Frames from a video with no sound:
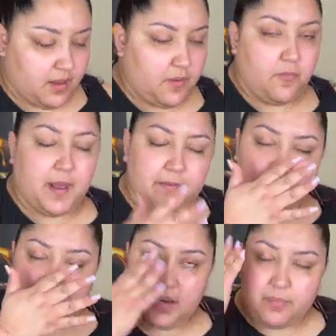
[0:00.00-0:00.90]

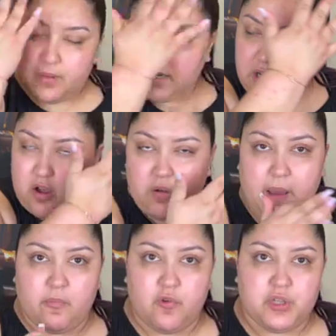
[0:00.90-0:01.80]
After I applied all my
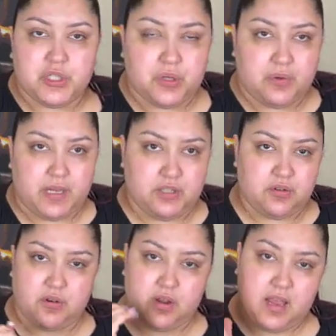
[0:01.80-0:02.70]
moisturizer,